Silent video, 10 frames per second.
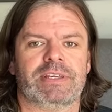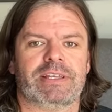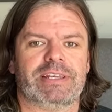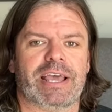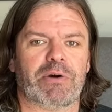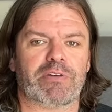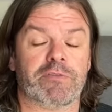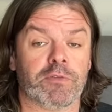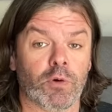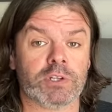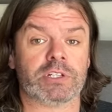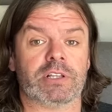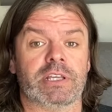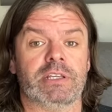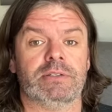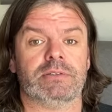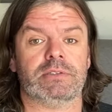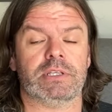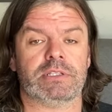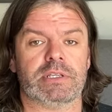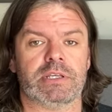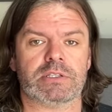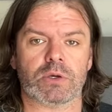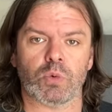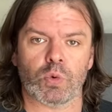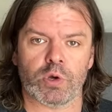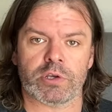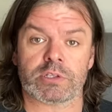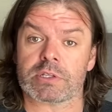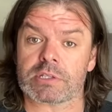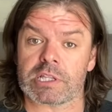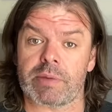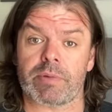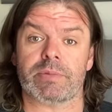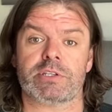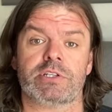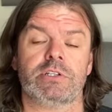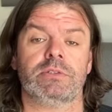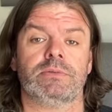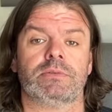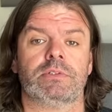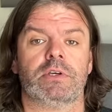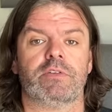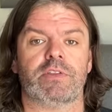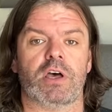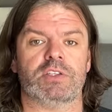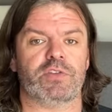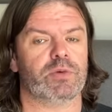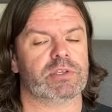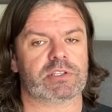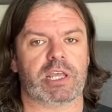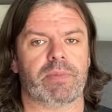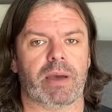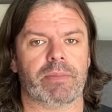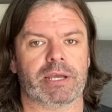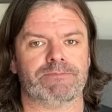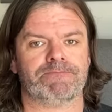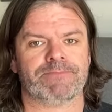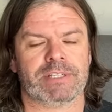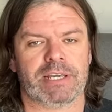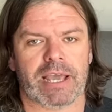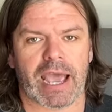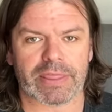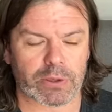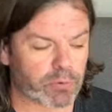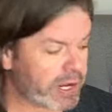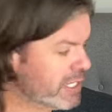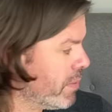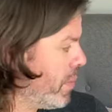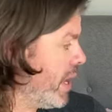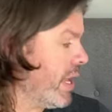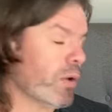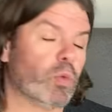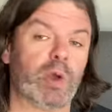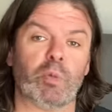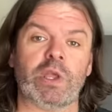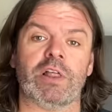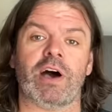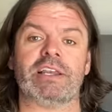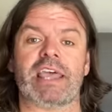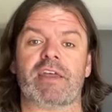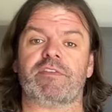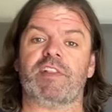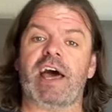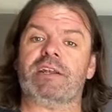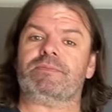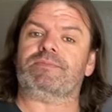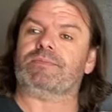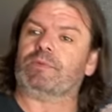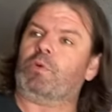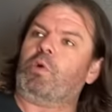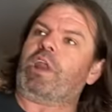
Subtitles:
Now, unfortunately, this is the worst sleeping position for those of you with sleep apnea. And the reason being, when we lie down flat, what